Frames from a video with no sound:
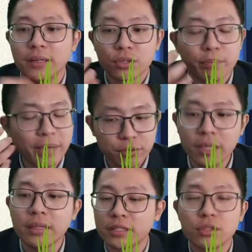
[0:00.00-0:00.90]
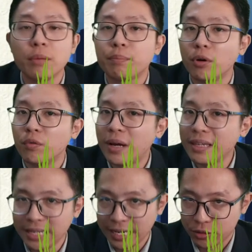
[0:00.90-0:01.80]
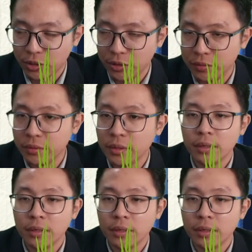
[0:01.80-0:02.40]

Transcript: So battery does not provide electron.